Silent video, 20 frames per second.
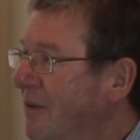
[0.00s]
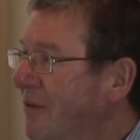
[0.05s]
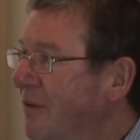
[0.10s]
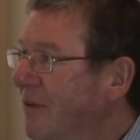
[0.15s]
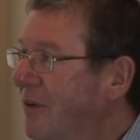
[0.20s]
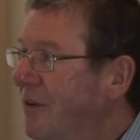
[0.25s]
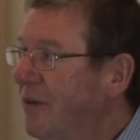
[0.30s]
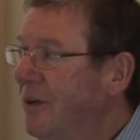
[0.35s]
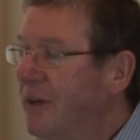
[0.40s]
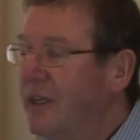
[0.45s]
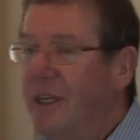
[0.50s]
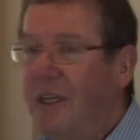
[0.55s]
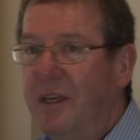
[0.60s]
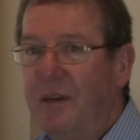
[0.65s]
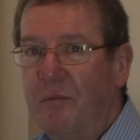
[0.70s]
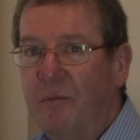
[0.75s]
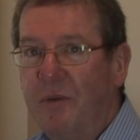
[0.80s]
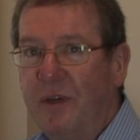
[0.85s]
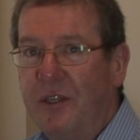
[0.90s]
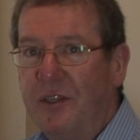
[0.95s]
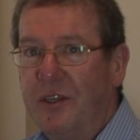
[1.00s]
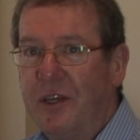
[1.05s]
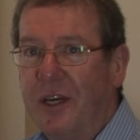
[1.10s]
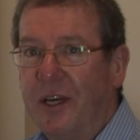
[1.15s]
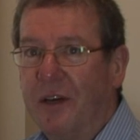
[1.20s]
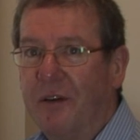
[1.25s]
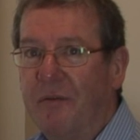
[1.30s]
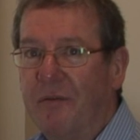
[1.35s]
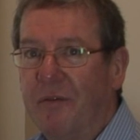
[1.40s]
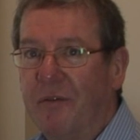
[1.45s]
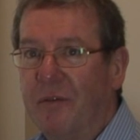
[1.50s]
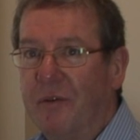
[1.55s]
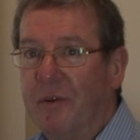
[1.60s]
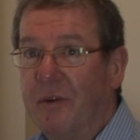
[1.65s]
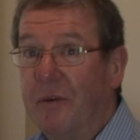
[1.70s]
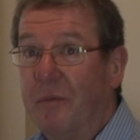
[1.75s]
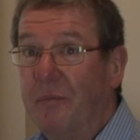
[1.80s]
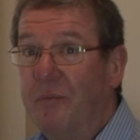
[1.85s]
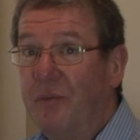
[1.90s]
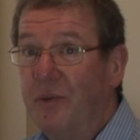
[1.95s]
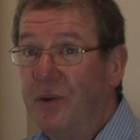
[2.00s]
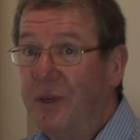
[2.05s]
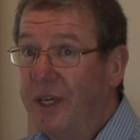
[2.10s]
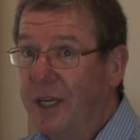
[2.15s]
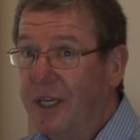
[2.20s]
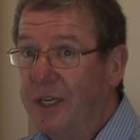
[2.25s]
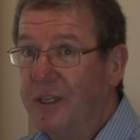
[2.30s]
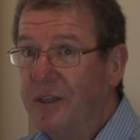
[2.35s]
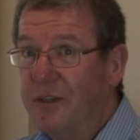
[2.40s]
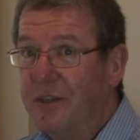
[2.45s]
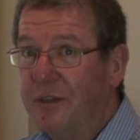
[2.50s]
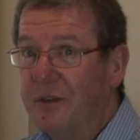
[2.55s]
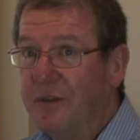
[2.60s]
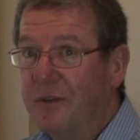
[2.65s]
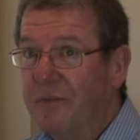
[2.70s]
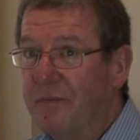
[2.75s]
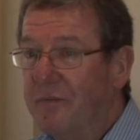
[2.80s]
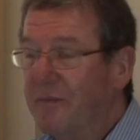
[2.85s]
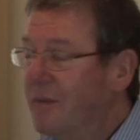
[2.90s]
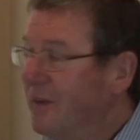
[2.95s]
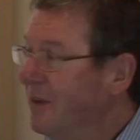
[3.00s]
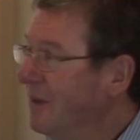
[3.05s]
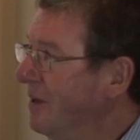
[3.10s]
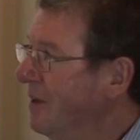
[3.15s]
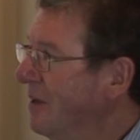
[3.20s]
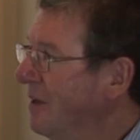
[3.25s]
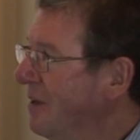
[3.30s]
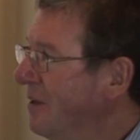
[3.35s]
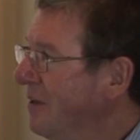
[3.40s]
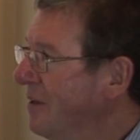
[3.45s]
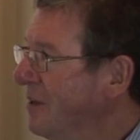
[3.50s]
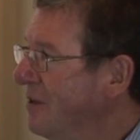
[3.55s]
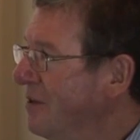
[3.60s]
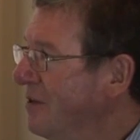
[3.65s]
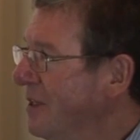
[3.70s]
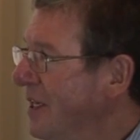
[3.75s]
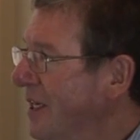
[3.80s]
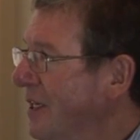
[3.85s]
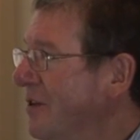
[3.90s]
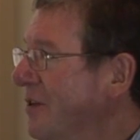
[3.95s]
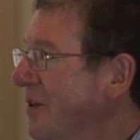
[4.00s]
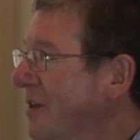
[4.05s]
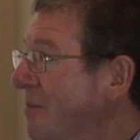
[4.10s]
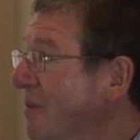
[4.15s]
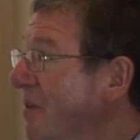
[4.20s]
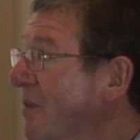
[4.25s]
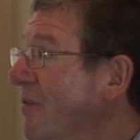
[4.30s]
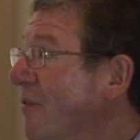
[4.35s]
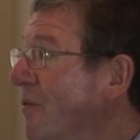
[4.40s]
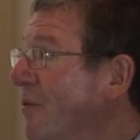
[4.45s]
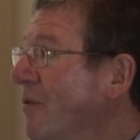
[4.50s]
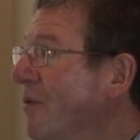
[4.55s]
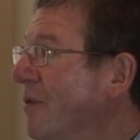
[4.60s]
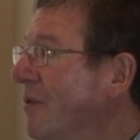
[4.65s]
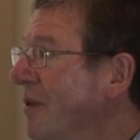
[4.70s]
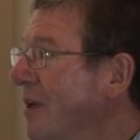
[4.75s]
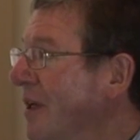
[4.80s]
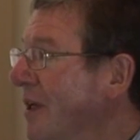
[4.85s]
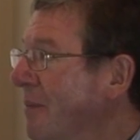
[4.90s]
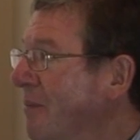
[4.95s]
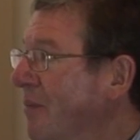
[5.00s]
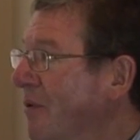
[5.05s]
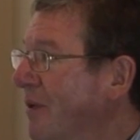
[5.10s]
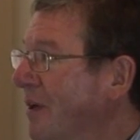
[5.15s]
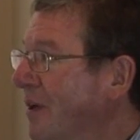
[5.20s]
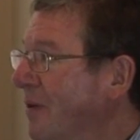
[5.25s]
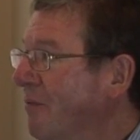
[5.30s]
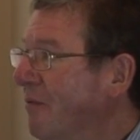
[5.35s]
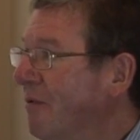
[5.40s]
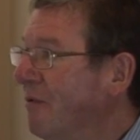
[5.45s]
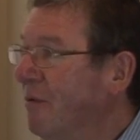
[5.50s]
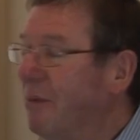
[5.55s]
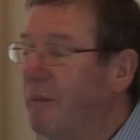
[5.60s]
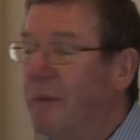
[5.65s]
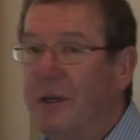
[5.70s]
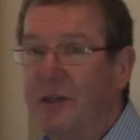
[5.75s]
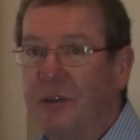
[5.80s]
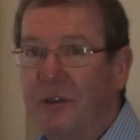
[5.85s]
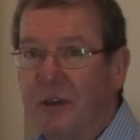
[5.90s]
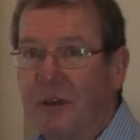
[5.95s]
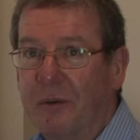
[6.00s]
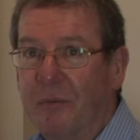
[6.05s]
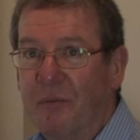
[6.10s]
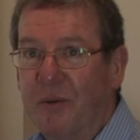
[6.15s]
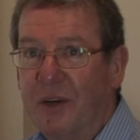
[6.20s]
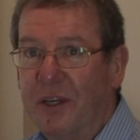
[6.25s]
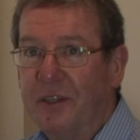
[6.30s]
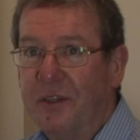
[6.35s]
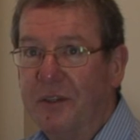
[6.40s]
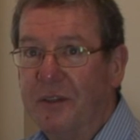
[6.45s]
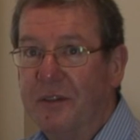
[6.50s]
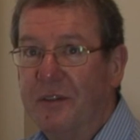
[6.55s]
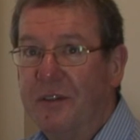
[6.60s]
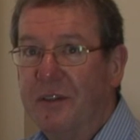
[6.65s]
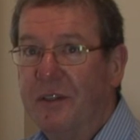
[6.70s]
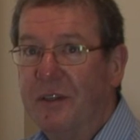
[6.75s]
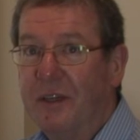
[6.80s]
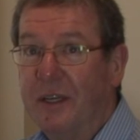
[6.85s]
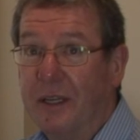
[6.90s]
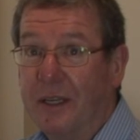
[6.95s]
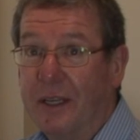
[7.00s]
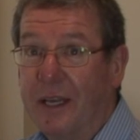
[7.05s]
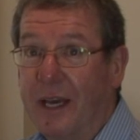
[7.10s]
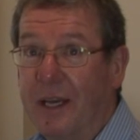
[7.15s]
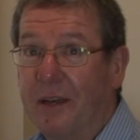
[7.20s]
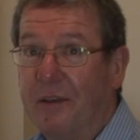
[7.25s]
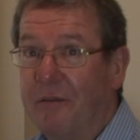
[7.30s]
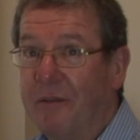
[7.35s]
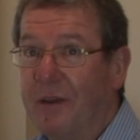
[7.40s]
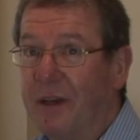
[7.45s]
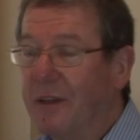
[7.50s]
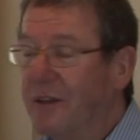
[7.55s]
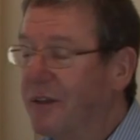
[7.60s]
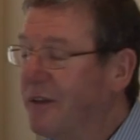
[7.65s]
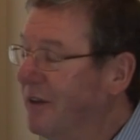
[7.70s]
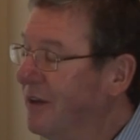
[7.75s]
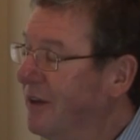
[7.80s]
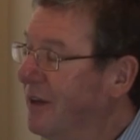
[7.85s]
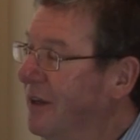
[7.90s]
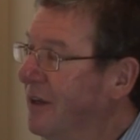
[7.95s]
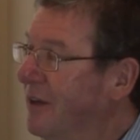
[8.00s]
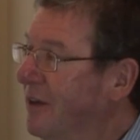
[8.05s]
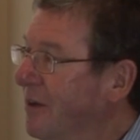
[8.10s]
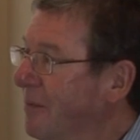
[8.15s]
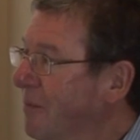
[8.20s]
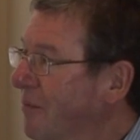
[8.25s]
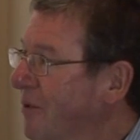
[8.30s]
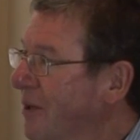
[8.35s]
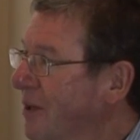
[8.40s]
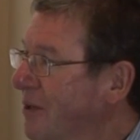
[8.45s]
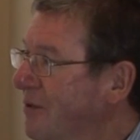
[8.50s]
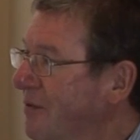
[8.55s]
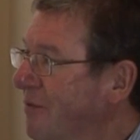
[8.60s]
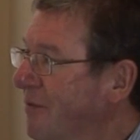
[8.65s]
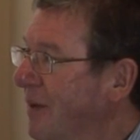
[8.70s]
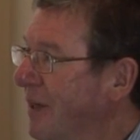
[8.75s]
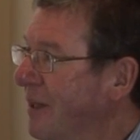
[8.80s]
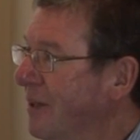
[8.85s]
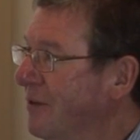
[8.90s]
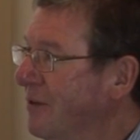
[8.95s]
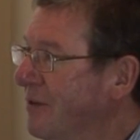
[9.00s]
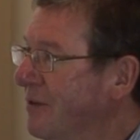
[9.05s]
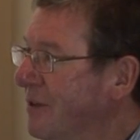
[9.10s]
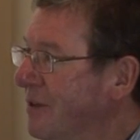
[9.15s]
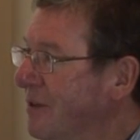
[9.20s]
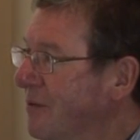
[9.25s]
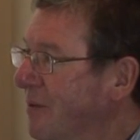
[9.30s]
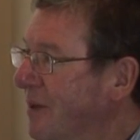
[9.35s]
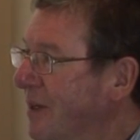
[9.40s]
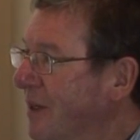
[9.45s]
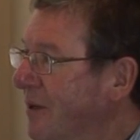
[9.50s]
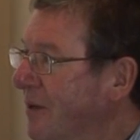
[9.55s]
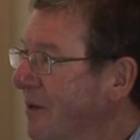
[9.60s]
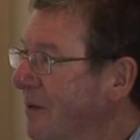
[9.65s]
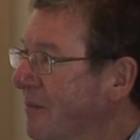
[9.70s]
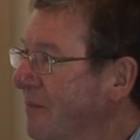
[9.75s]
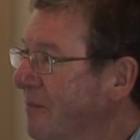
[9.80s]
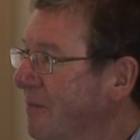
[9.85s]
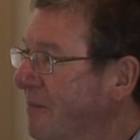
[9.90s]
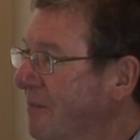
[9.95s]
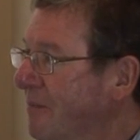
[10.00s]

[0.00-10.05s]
Thirdly, we check for pre-ignition. This is actually before the point where we measure compressions and can affect the compression values as well.